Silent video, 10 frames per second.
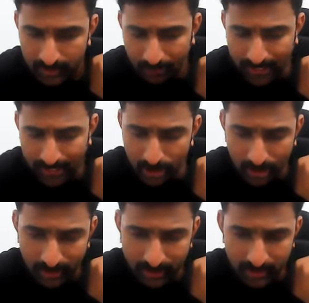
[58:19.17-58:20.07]
Sameer is
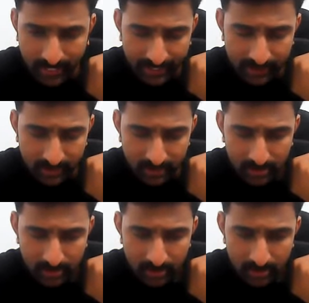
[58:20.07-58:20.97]
not saying
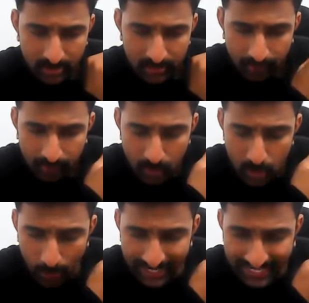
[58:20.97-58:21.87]
this.
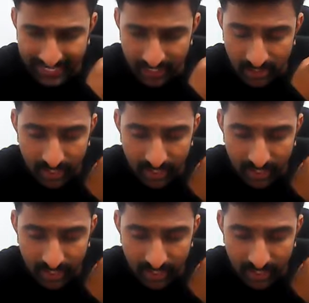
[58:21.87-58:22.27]
So many case